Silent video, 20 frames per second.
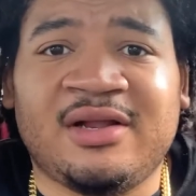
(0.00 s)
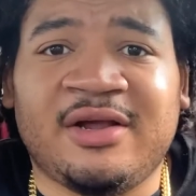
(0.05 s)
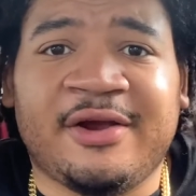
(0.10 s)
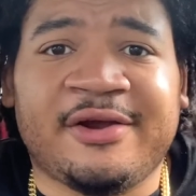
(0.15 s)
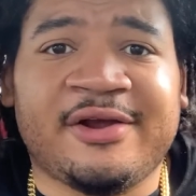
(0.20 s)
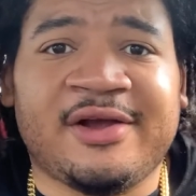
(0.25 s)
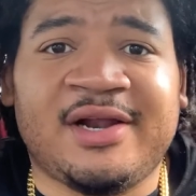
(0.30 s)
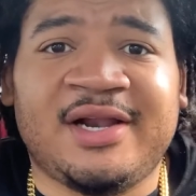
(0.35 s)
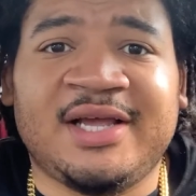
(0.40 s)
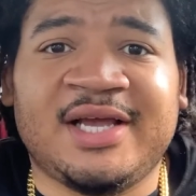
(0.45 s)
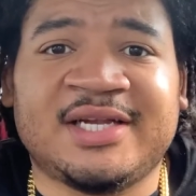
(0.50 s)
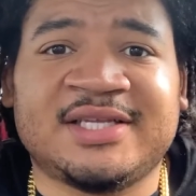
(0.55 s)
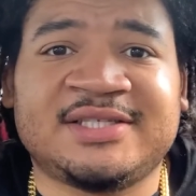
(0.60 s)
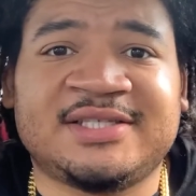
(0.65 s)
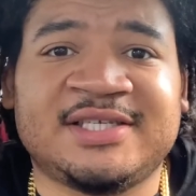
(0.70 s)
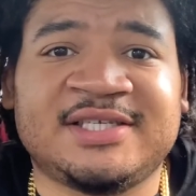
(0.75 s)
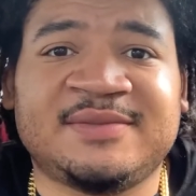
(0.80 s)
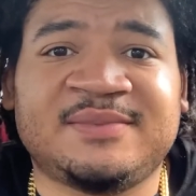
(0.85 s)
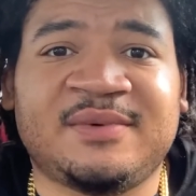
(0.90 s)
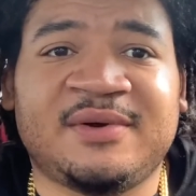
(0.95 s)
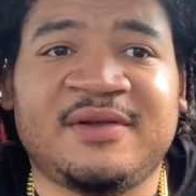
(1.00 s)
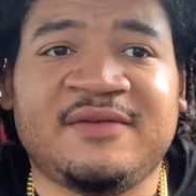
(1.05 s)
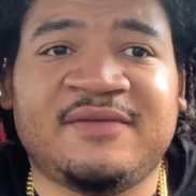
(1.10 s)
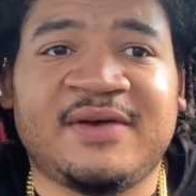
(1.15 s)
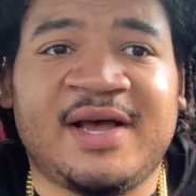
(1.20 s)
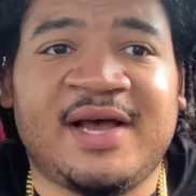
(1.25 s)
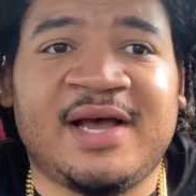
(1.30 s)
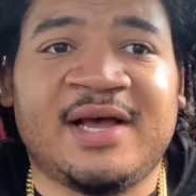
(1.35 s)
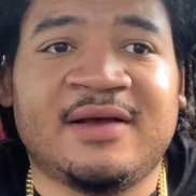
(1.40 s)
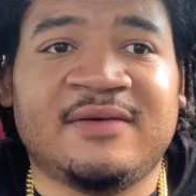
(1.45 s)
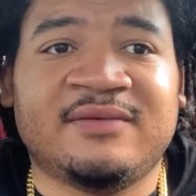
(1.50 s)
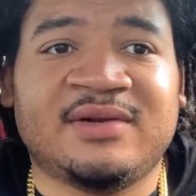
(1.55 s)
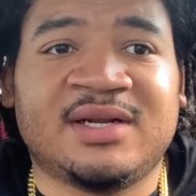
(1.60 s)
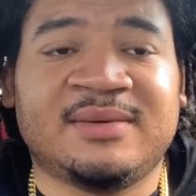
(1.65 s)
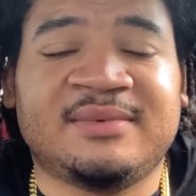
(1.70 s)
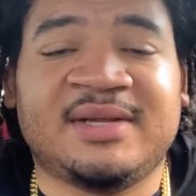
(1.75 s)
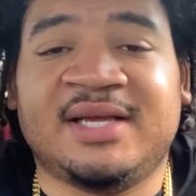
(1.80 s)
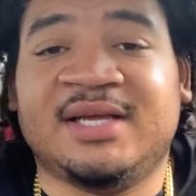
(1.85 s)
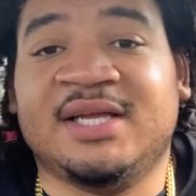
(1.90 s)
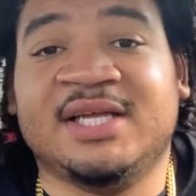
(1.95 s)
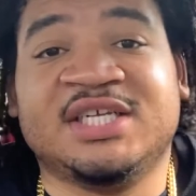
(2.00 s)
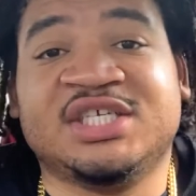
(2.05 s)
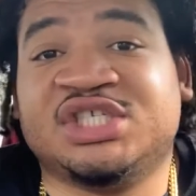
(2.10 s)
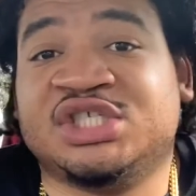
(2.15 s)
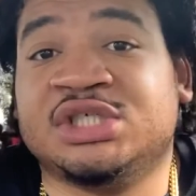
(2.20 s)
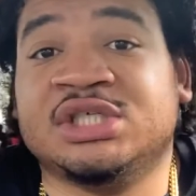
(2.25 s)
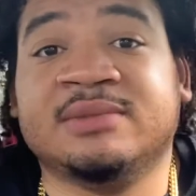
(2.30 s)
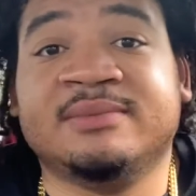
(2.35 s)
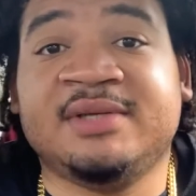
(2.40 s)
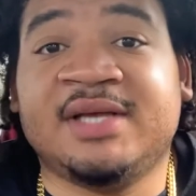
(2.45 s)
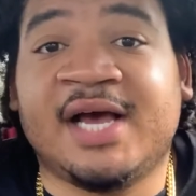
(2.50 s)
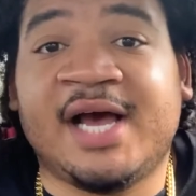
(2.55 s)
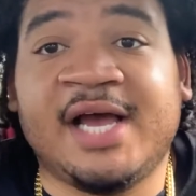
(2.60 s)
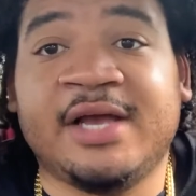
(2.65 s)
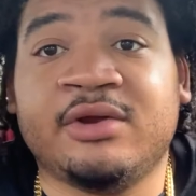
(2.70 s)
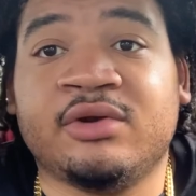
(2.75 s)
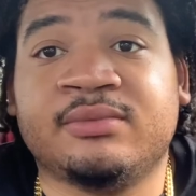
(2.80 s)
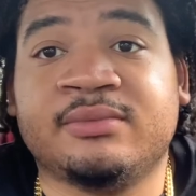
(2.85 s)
got a 6.5, and I'm like, it should be higher.